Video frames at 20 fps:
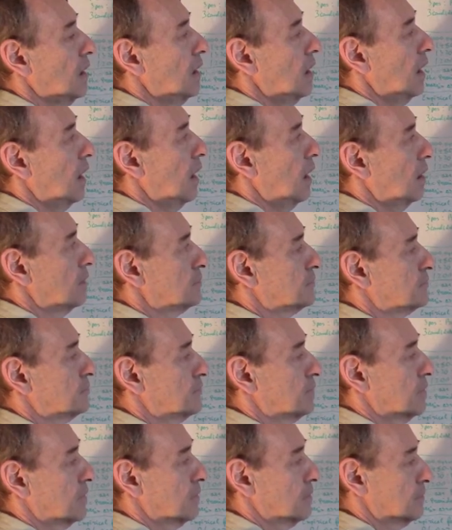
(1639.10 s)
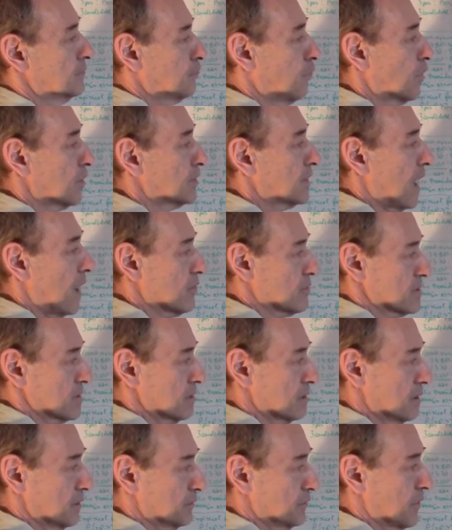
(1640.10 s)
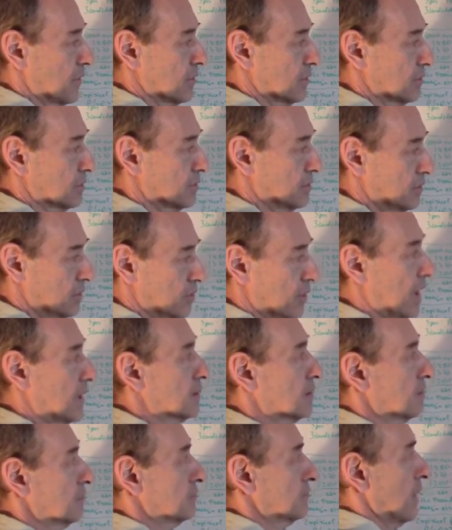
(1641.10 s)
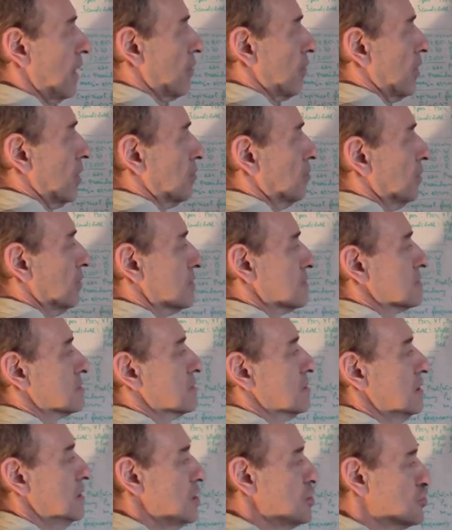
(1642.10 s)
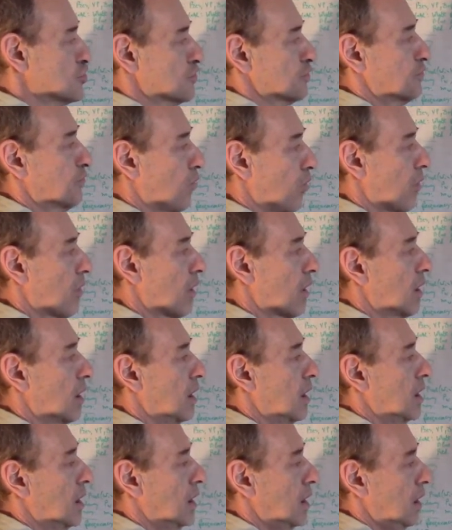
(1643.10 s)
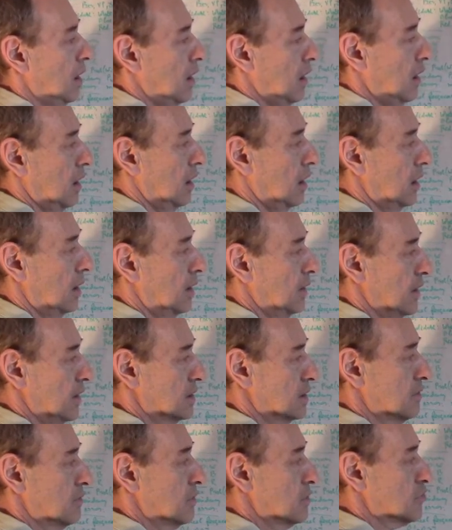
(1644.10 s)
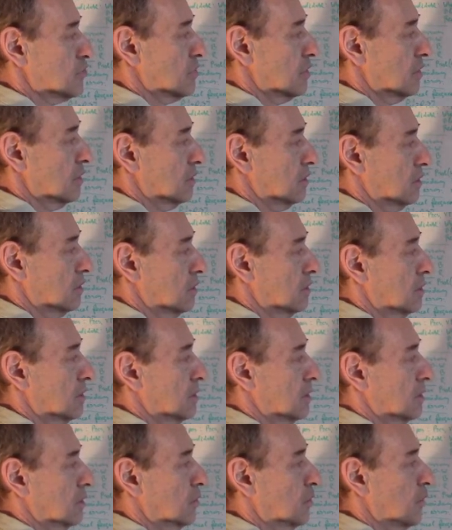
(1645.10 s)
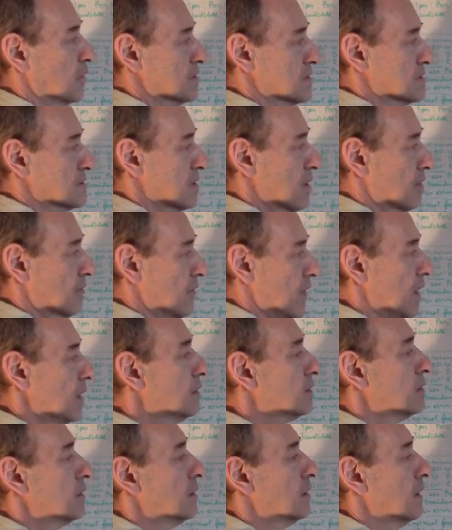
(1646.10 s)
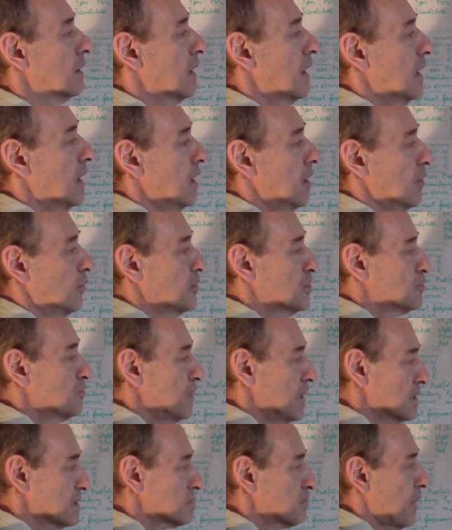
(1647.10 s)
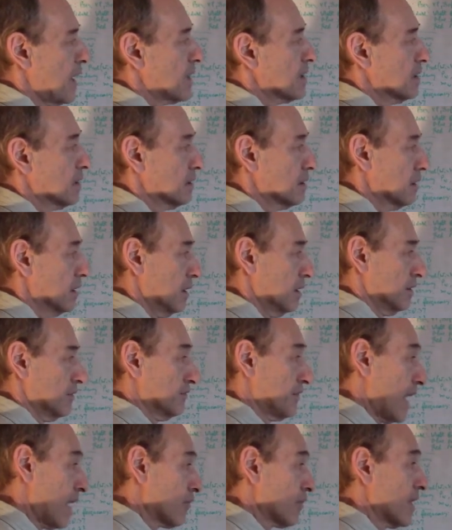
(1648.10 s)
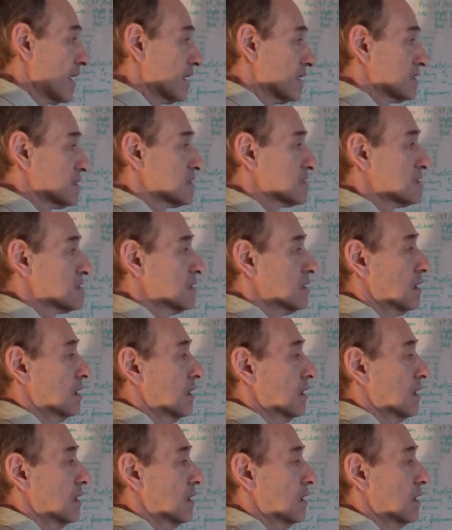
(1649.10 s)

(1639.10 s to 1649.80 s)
of 4000 different random variables, each for uh, individual who was surveyed, which means my variance